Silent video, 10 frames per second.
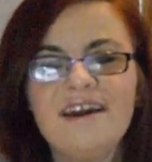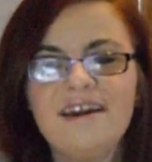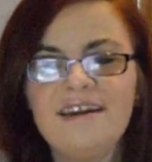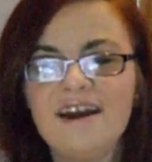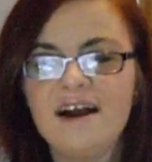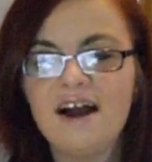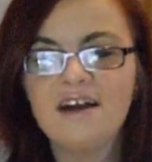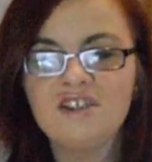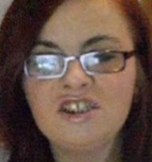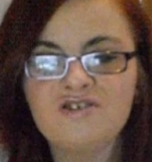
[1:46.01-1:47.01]
yeah
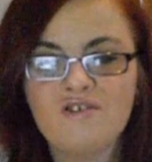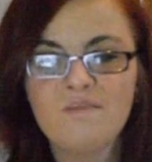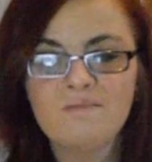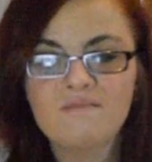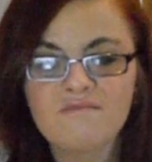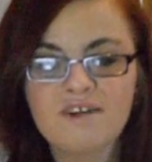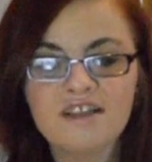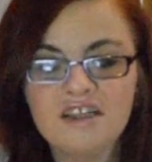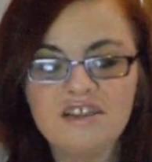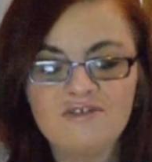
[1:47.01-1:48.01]
and just from
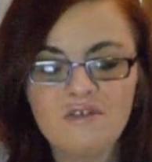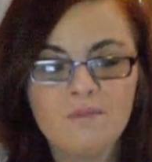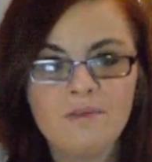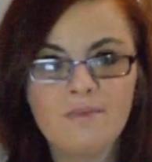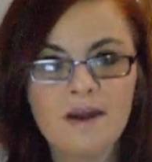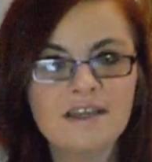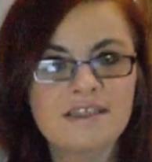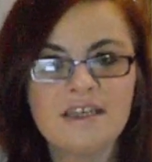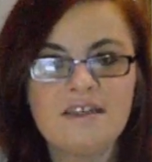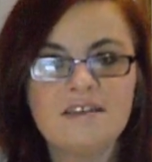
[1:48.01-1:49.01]
actually just from
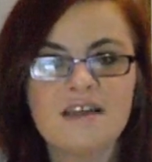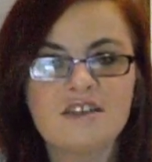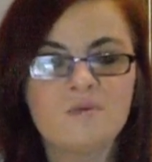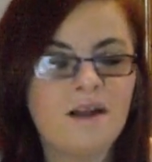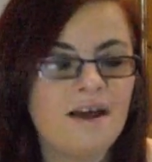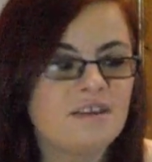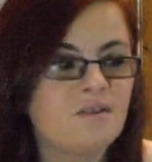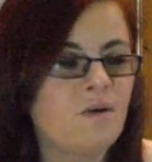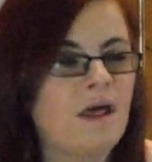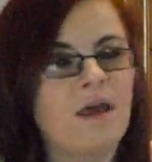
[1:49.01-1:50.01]
magazines and as well as
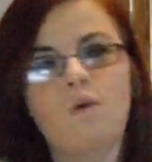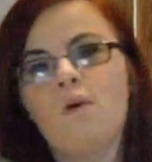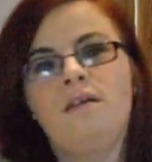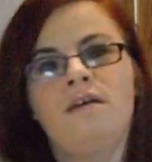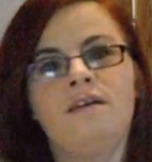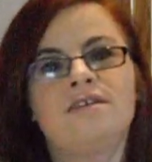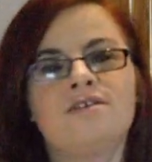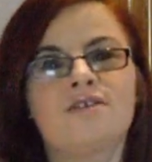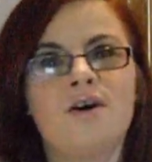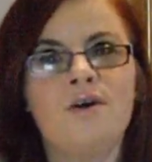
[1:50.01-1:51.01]
like when I used to
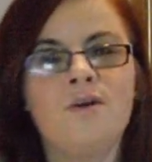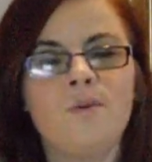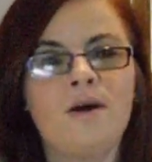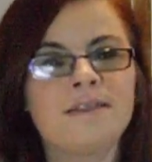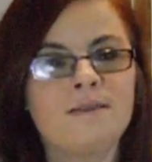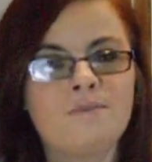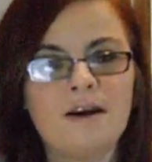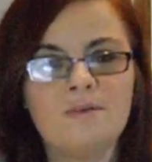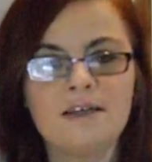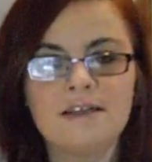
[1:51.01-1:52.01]
go when I was in the
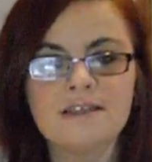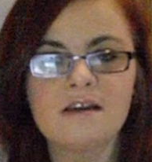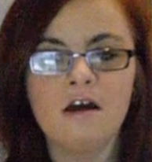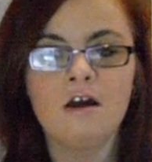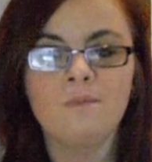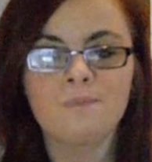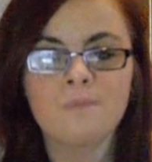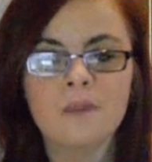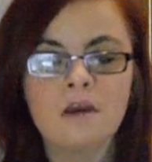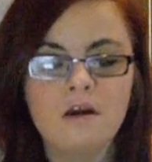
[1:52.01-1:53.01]
brownies um,
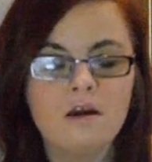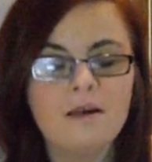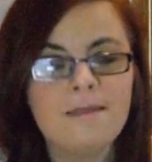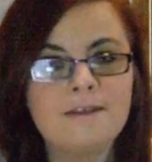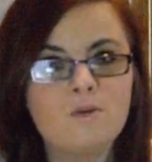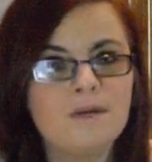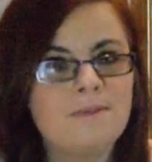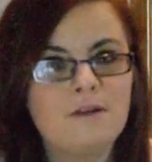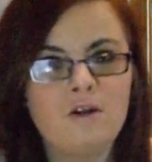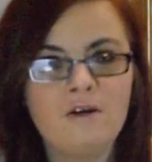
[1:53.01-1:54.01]
there's always
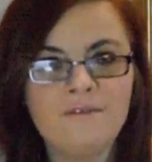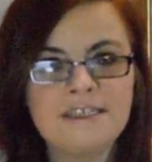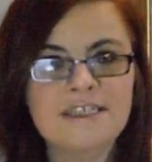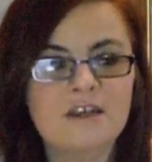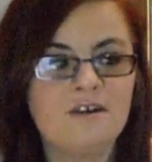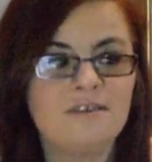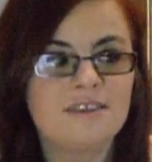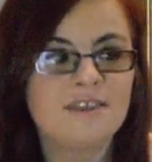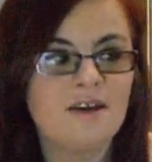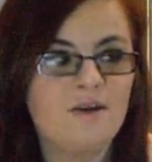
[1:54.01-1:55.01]
been a lot of discos,
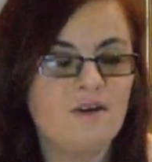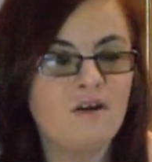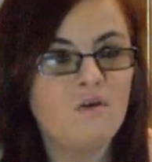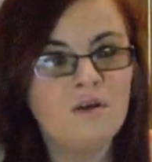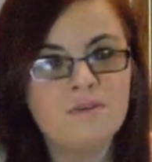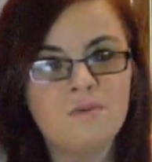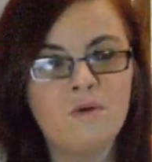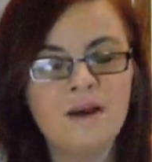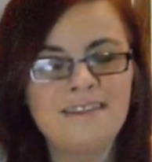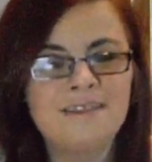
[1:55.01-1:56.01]
so I always wore
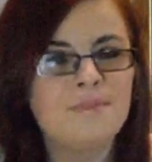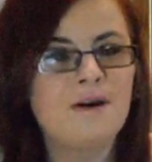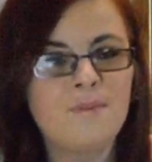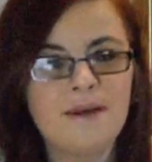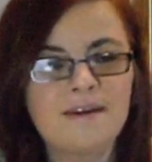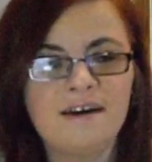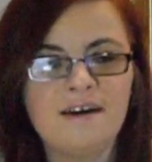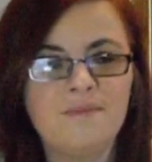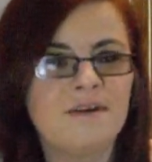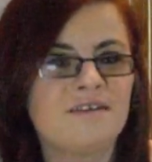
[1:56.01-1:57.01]
it's a bit of
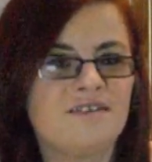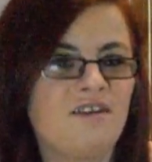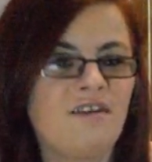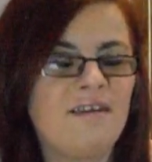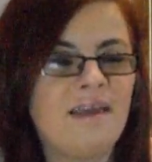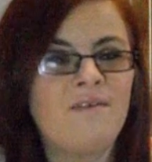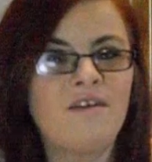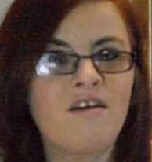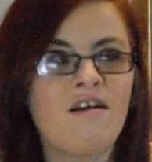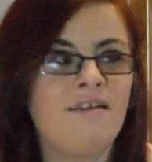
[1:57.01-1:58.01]
makeup because you can never, you
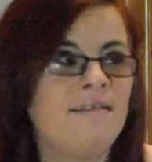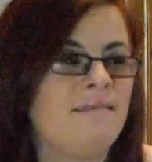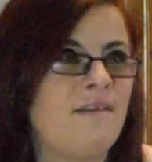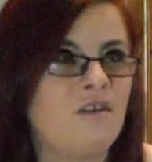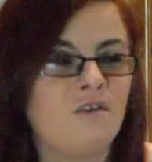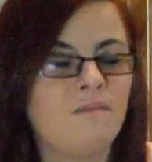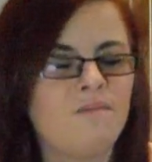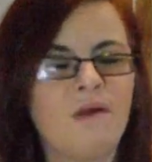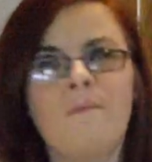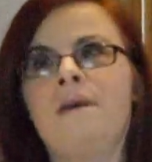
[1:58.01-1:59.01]
can't never.
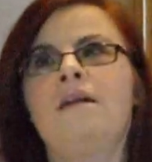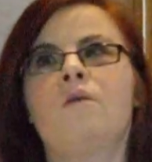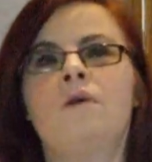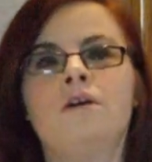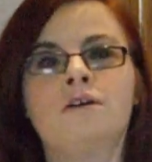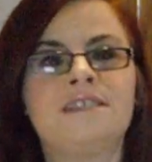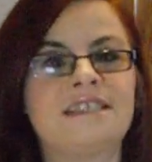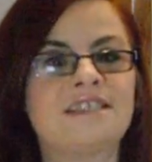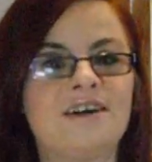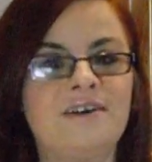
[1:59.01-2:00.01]
I mean, like when you go to
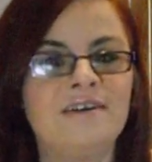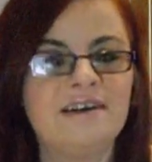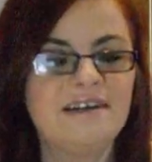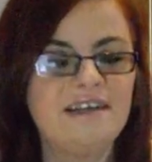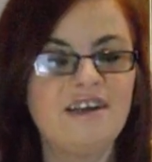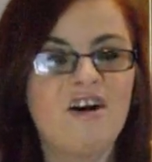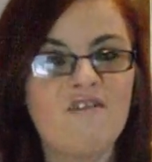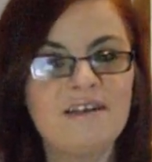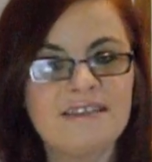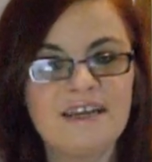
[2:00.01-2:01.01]
disco, you can't
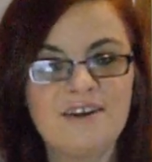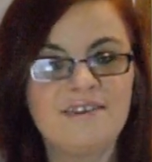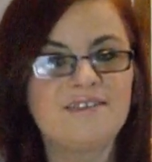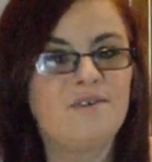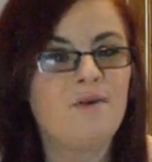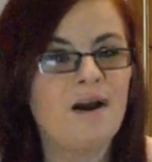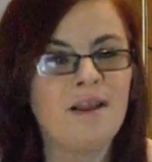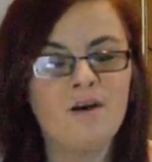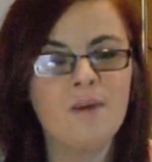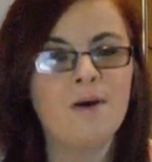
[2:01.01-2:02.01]
really say no to wear a
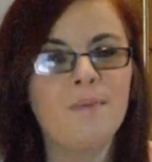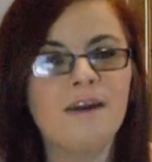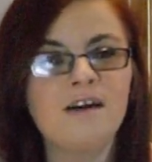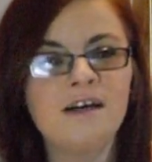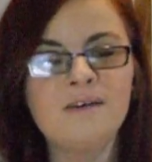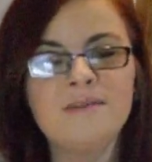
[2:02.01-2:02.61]
little bit of makeup.